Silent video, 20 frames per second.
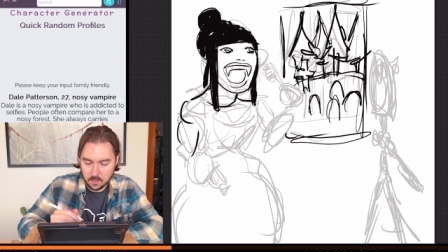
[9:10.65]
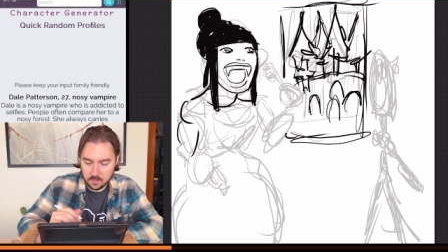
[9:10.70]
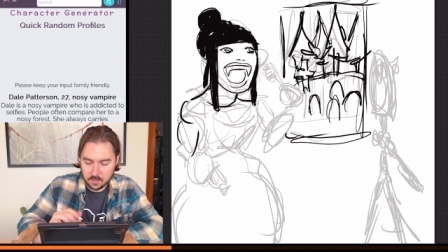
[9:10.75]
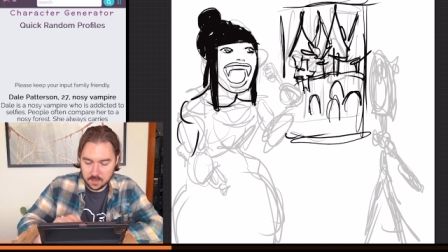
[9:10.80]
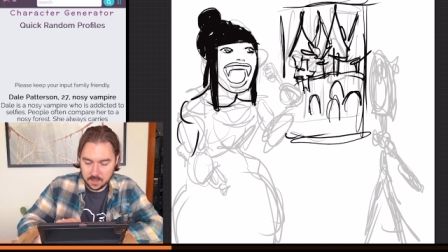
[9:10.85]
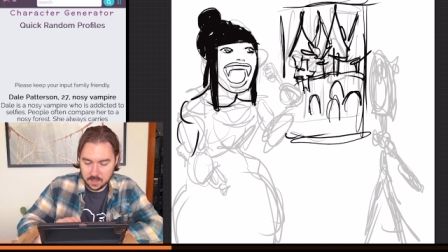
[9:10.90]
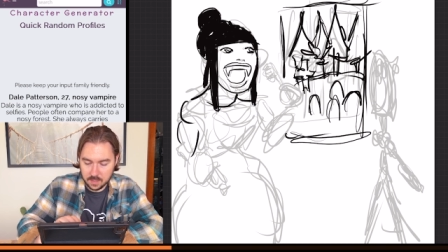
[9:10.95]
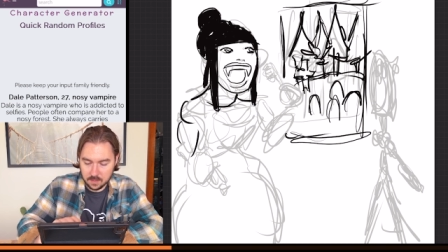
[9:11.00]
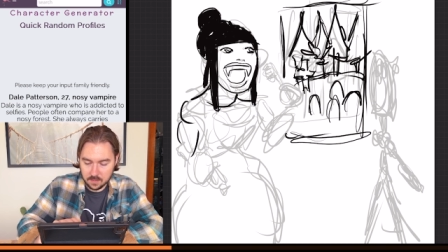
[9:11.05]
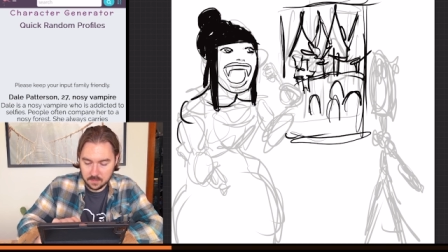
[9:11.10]

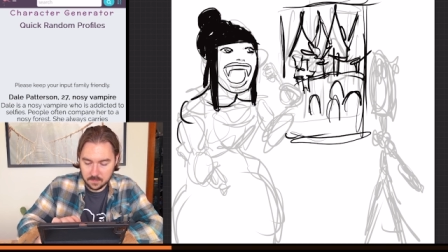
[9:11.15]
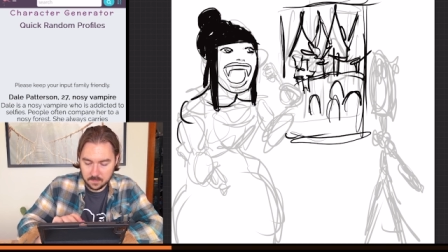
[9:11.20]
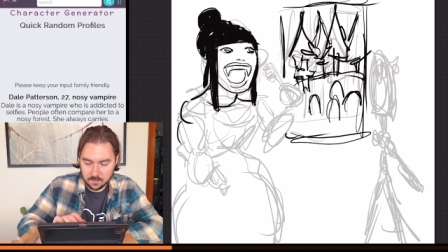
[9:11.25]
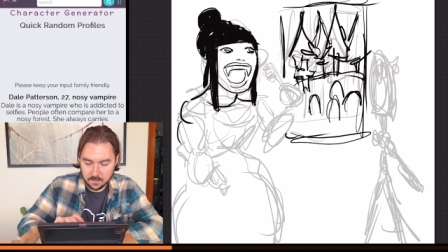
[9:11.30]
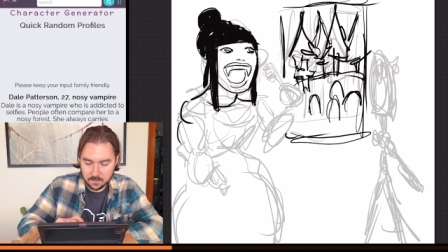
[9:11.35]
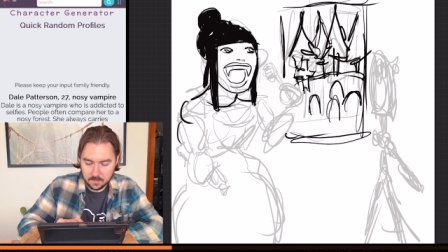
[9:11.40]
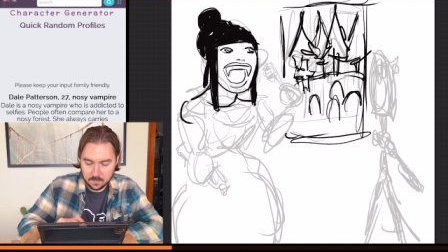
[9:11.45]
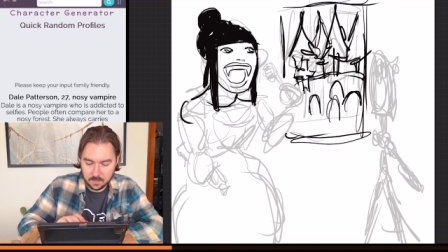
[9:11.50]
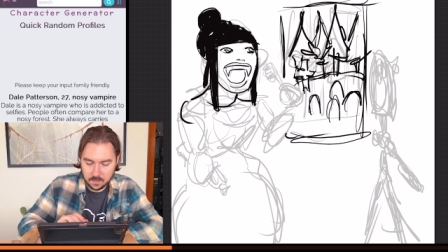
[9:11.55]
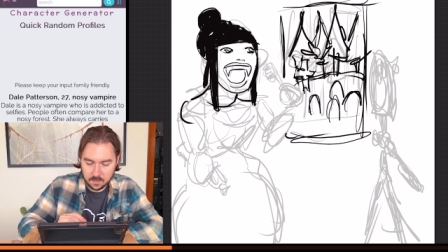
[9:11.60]
Dale.
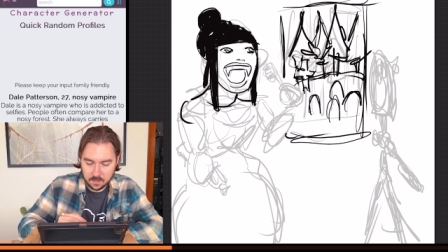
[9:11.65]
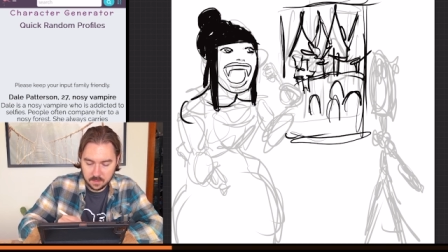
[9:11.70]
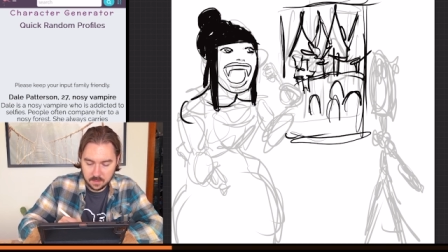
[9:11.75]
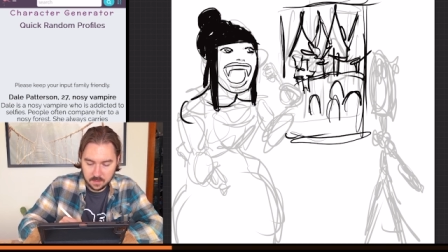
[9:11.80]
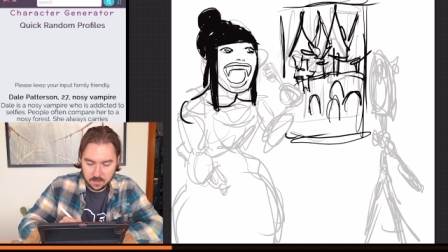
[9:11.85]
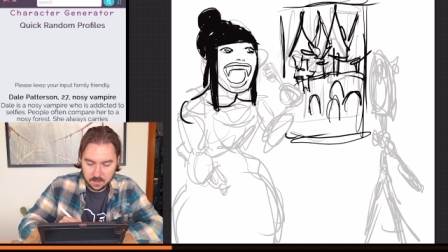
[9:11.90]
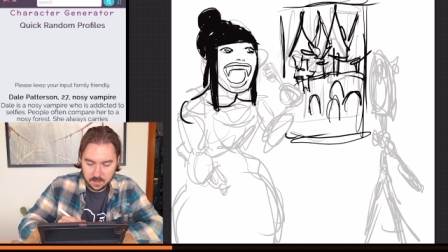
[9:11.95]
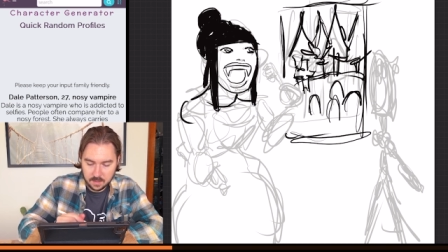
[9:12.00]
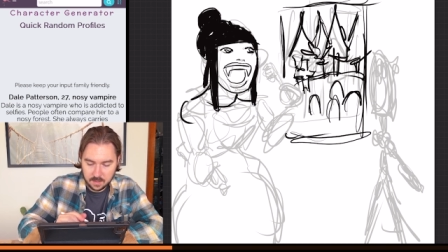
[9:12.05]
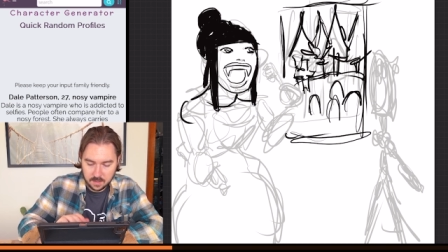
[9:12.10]

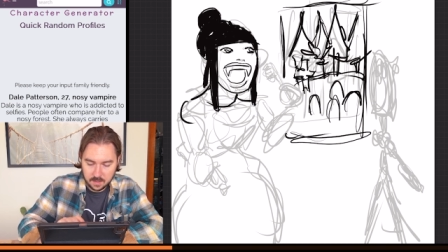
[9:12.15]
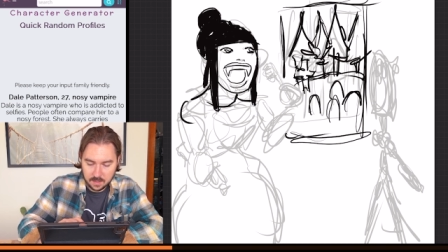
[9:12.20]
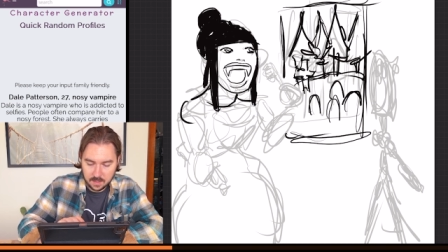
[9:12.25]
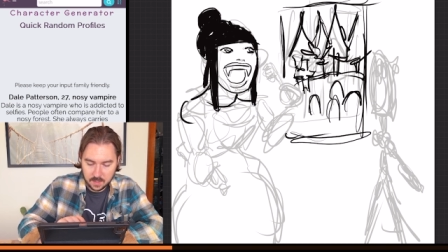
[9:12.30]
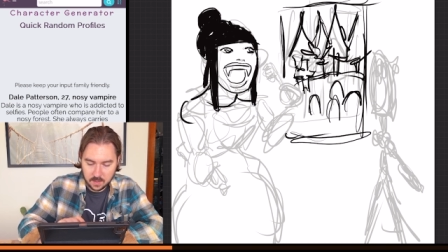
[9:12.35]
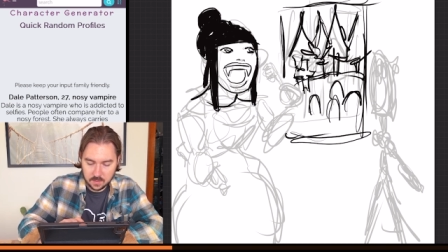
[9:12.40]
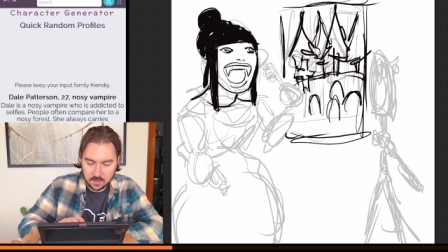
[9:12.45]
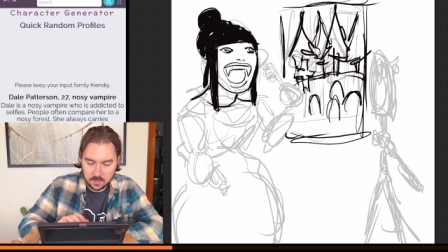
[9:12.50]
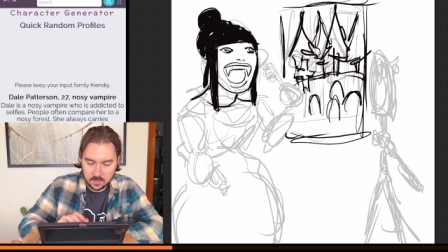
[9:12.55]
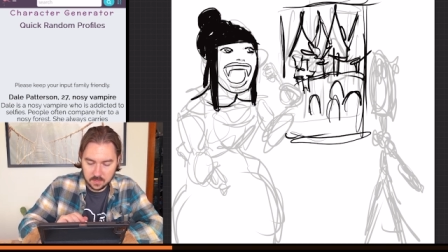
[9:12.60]
How
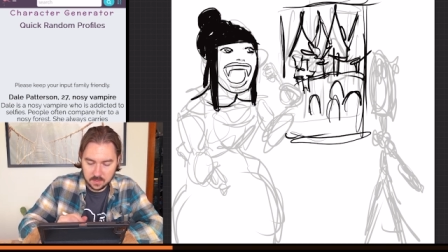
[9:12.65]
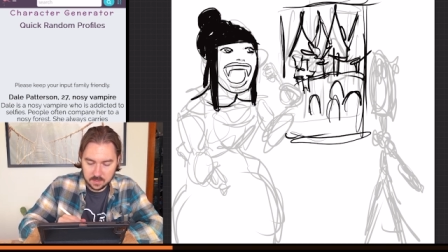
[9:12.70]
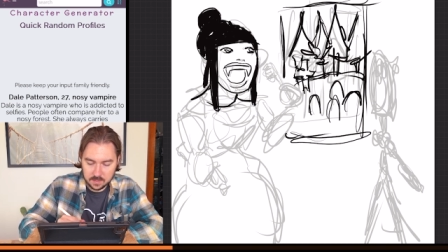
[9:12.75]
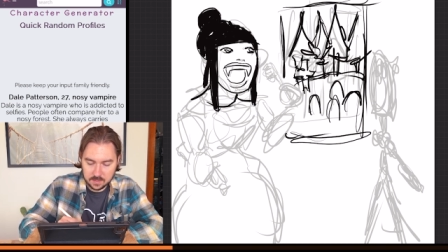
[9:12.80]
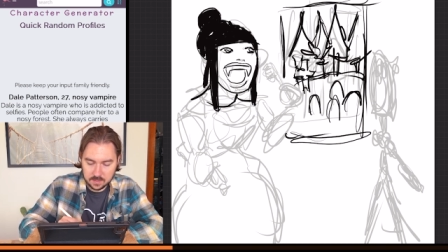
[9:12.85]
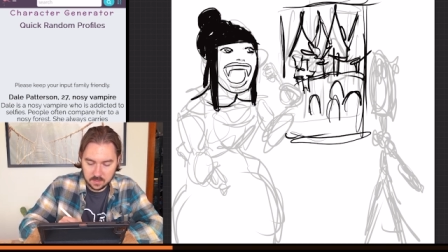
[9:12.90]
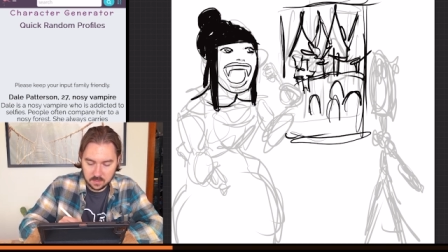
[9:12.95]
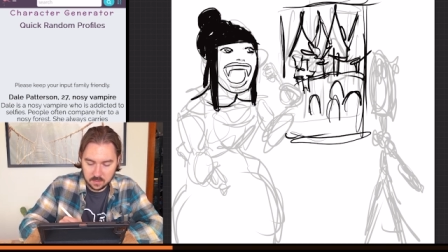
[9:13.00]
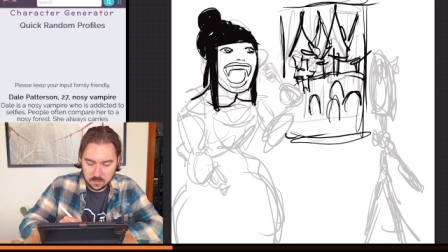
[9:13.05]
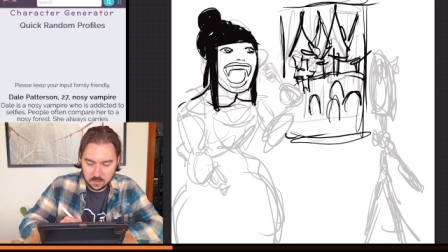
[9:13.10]
do you get
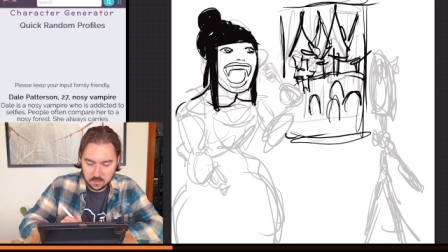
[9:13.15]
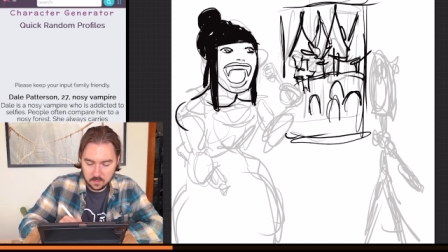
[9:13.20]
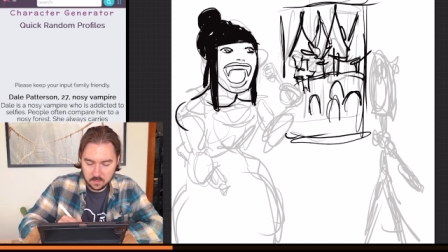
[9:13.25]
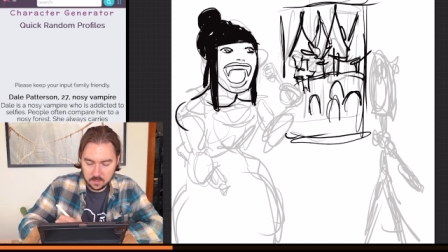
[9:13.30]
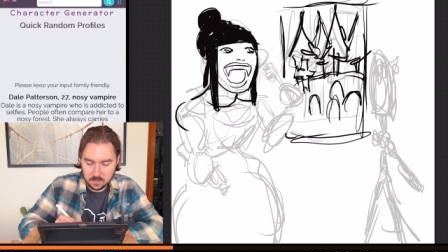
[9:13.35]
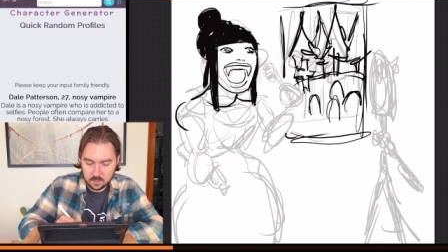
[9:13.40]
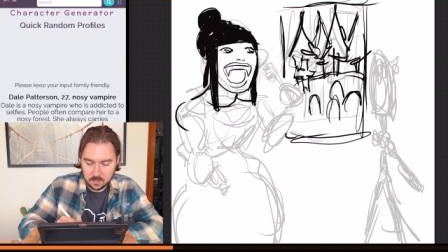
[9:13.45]
so cute?